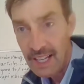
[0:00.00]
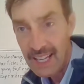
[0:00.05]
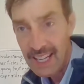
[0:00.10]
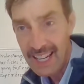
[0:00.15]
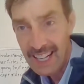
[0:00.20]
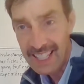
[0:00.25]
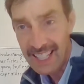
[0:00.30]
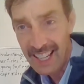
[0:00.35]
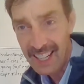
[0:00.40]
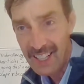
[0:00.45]

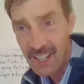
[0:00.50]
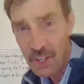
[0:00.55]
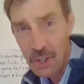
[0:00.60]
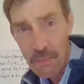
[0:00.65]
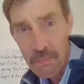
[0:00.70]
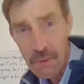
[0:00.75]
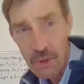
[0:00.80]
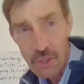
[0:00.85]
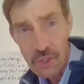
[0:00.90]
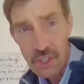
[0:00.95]
And I got
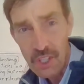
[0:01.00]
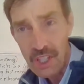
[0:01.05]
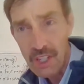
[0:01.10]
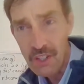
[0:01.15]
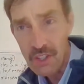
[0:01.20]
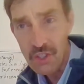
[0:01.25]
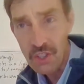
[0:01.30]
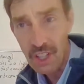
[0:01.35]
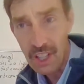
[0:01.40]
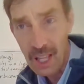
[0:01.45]
another person
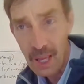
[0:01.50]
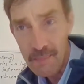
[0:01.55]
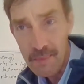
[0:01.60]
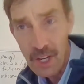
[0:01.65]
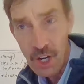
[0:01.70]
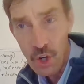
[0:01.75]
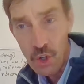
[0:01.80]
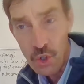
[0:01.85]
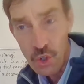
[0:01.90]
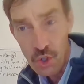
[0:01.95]
here, so let
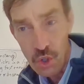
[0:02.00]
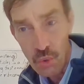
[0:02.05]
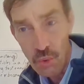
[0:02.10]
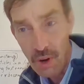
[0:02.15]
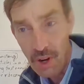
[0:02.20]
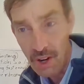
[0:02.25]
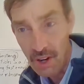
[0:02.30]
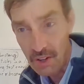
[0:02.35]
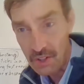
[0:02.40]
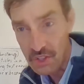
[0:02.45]
me know who you
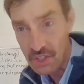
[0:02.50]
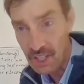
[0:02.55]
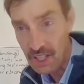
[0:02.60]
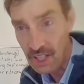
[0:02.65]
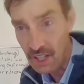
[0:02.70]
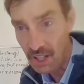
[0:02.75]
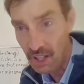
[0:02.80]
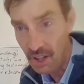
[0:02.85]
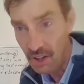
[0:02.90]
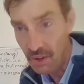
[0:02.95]
are.
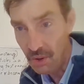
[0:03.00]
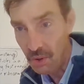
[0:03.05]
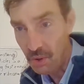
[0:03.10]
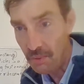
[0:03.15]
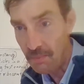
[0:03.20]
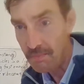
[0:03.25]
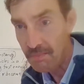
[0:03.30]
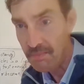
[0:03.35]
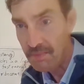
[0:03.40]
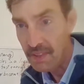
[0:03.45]
Say
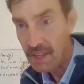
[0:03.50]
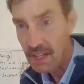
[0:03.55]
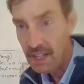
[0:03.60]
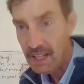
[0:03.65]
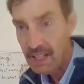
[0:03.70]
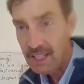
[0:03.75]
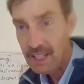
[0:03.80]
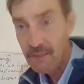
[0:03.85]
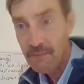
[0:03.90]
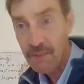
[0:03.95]
hello.
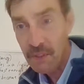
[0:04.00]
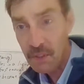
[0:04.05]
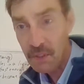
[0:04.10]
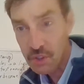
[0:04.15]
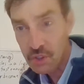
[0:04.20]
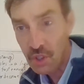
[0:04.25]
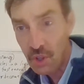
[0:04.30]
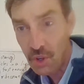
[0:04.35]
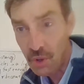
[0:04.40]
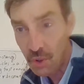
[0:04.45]
It
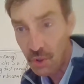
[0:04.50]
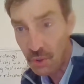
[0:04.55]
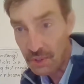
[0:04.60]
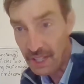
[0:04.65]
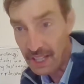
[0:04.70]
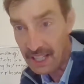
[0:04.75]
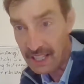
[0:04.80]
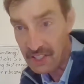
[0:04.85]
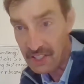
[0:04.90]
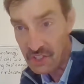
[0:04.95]
feels
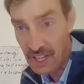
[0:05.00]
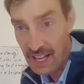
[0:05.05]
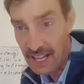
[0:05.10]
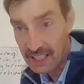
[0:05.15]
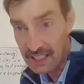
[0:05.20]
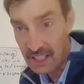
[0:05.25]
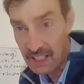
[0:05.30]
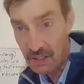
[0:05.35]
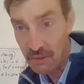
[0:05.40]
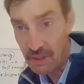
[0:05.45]
cold.
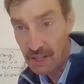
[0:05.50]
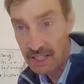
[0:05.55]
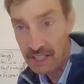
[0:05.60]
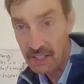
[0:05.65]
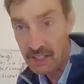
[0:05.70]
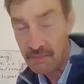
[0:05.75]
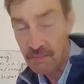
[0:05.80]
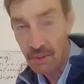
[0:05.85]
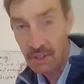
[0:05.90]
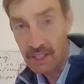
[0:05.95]
Exactly
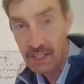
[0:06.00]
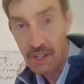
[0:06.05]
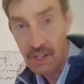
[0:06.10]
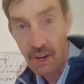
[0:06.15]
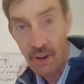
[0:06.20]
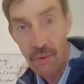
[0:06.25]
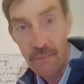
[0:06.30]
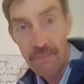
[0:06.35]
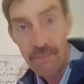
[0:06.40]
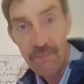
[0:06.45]
right,
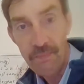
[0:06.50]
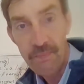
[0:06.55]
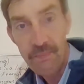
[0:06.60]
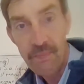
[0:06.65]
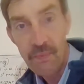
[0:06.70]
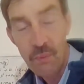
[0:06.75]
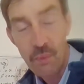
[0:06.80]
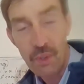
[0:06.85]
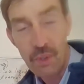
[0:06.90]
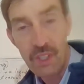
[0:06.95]
Marino.
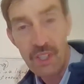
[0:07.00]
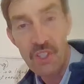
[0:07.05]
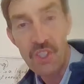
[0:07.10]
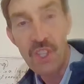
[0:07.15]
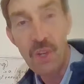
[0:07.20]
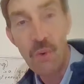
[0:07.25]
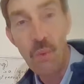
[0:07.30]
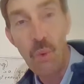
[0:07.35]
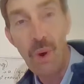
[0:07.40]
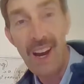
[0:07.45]
We're going to
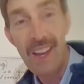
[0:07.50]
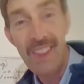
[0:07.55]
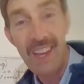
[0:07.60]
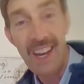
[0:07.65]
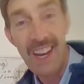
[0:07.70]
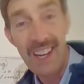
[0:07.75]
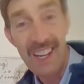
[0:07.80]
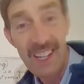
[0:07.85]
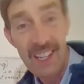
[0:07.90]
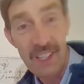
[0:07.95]
see why
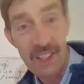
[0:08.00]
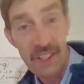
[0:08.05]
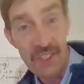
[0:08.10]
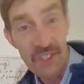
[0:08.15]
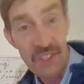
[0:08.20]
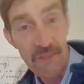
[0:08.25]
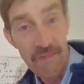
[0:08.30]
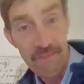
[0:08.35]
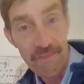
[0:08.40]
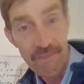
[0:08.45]
that
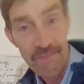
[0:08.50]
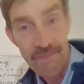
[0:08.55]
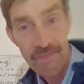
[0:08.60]
is.